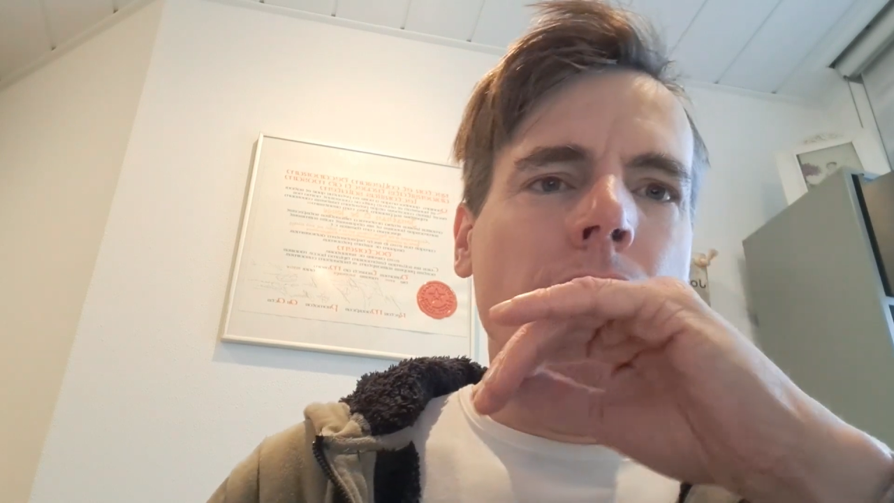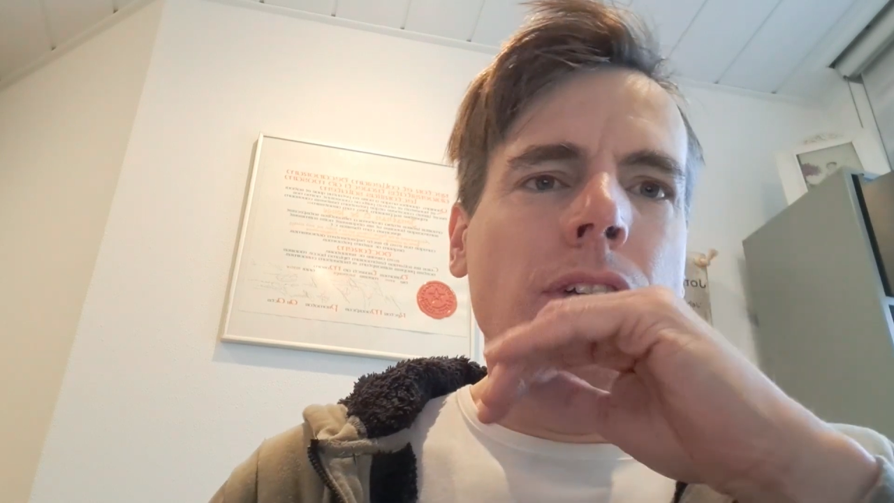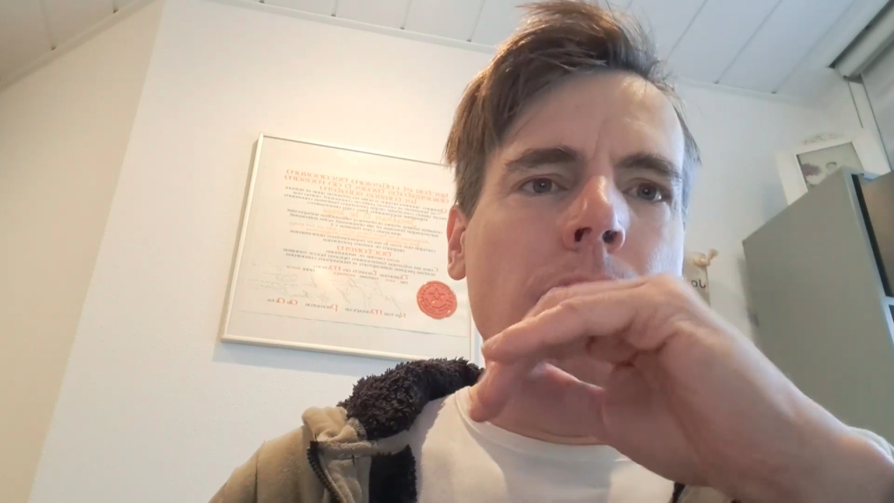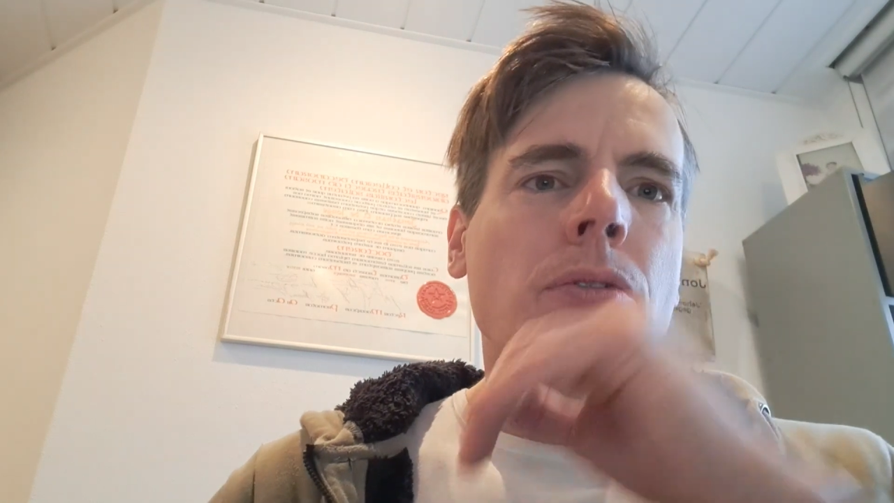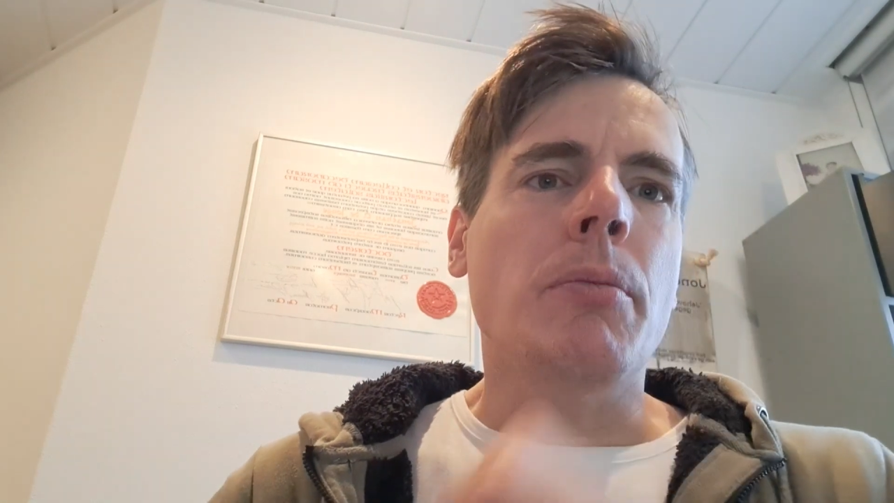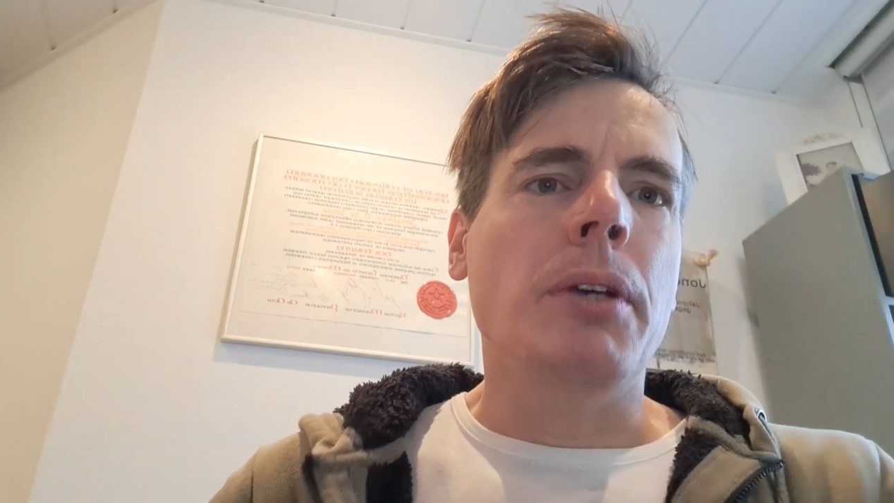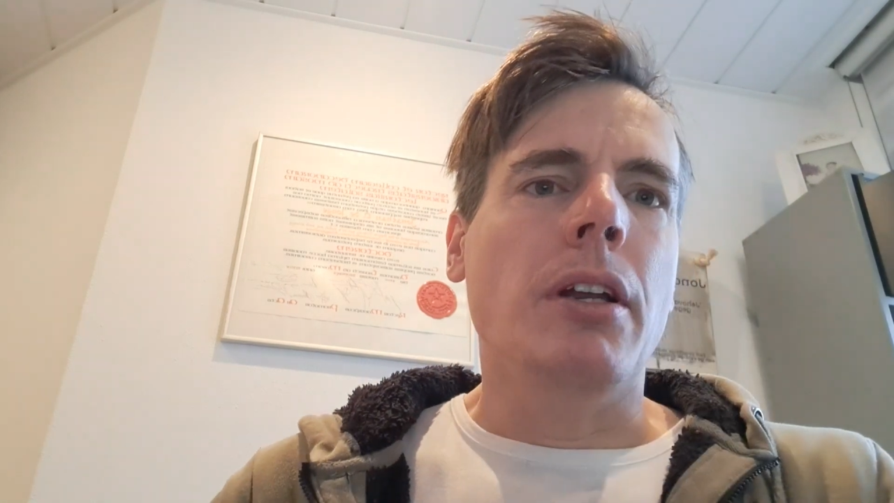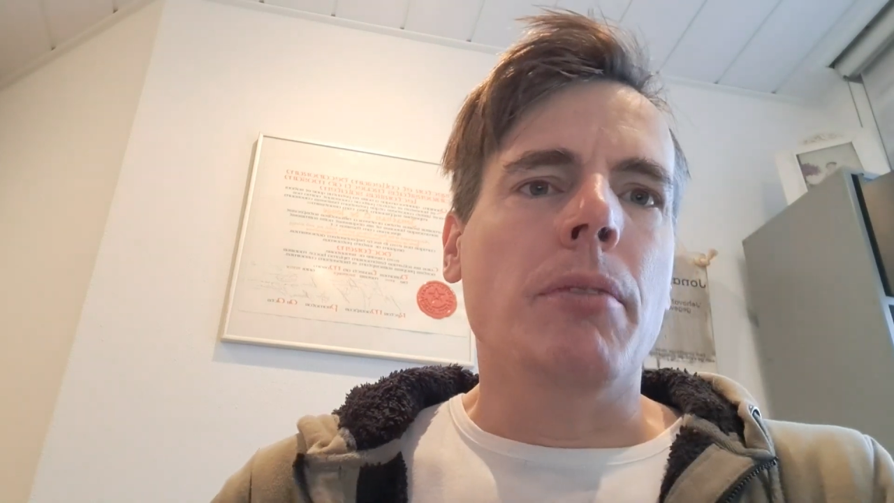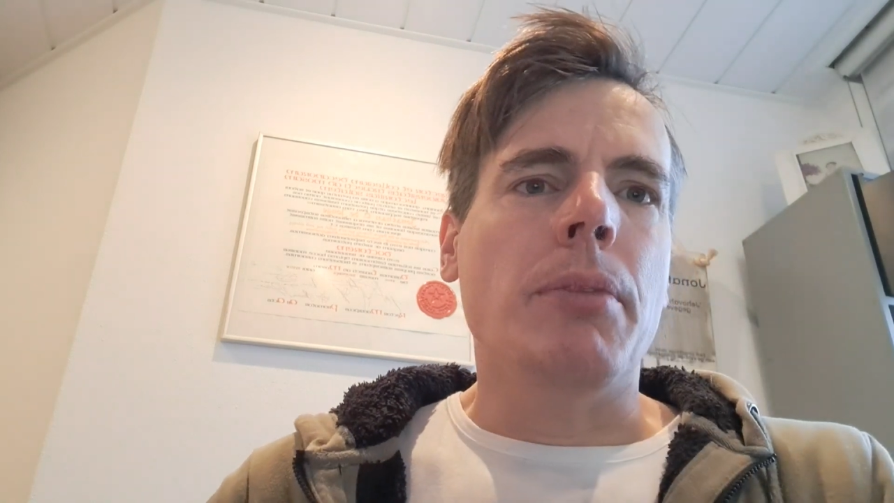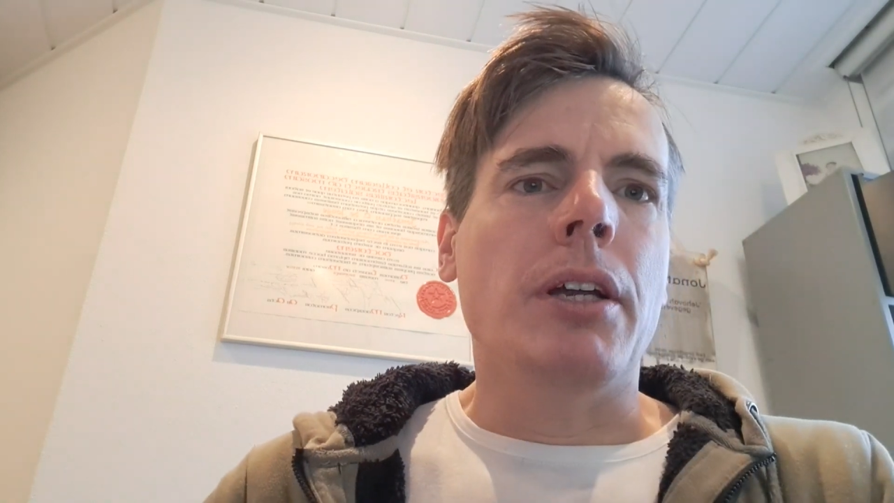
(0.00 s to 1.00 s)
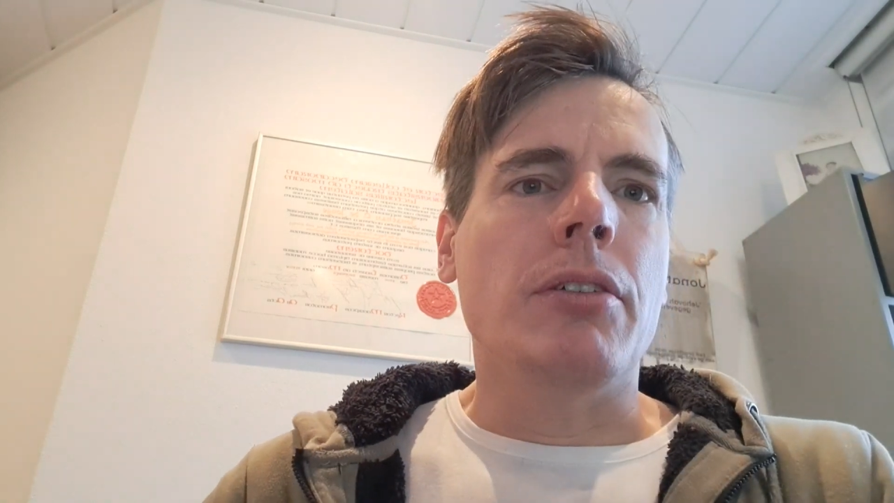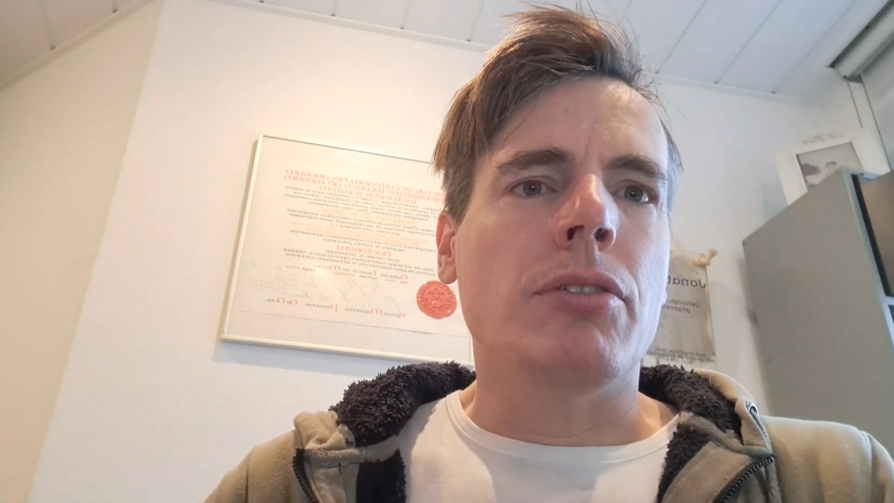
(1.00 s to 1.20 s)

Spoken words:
the sound will be a lot better